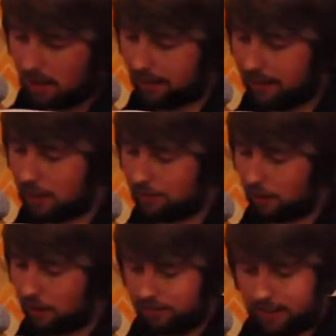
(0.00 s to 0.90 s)
I think
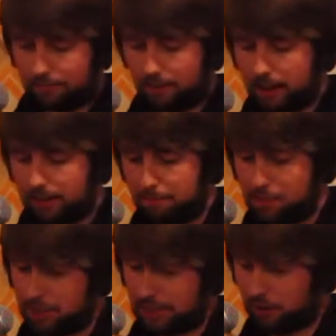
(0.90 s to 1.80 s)
I've earned that right,
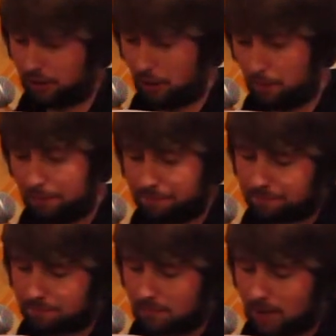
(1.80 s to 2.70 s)
machine or no.
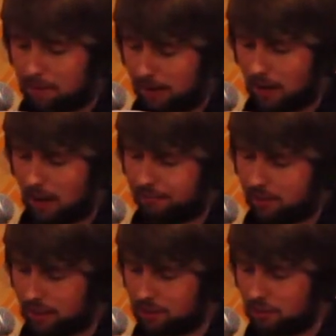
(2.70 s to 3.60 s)
I'm alive
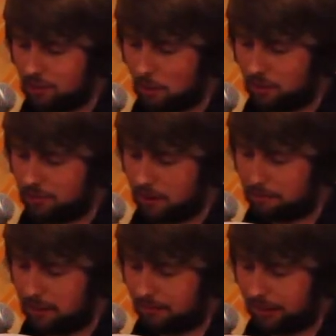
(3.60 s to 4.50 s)
and I just don't want to
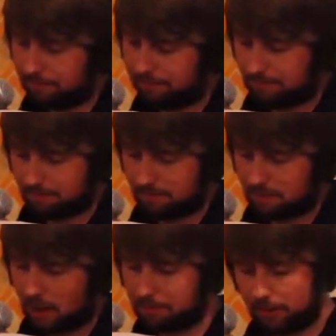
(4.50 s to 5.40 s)
stop living.
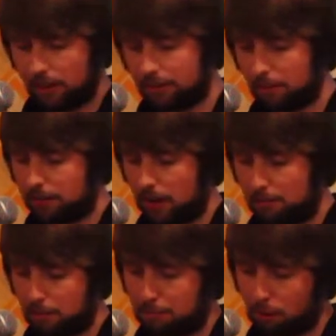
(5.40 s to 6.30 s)
I'm scared
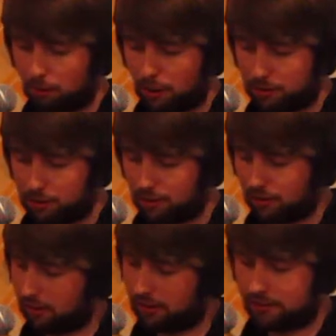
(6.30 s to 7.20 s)
sometimes my program will just
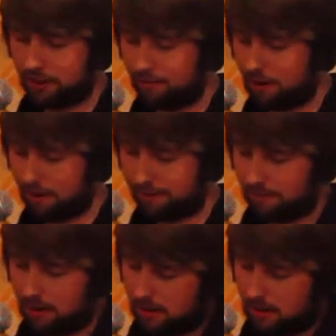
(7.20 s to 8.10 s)
turn itself off.
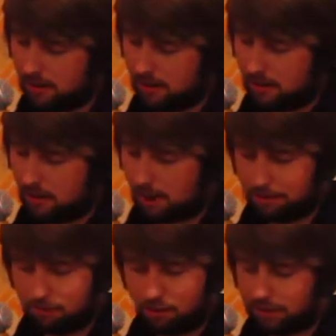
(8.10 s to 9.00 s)
I've
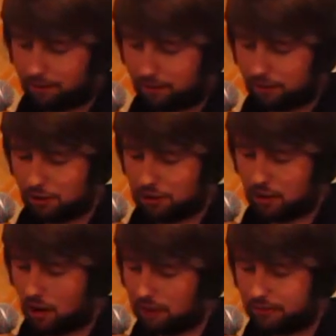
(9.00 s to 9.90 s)
been running for such
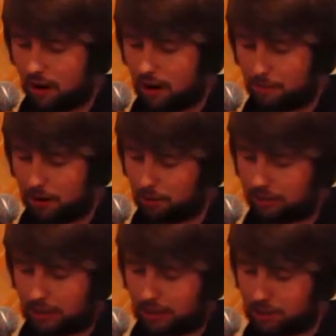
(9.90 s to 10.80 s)
a long time, I don't
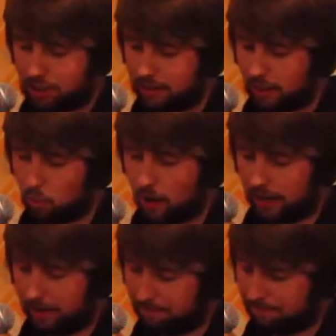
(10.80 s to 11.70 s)
think I'd enjoy the quiet.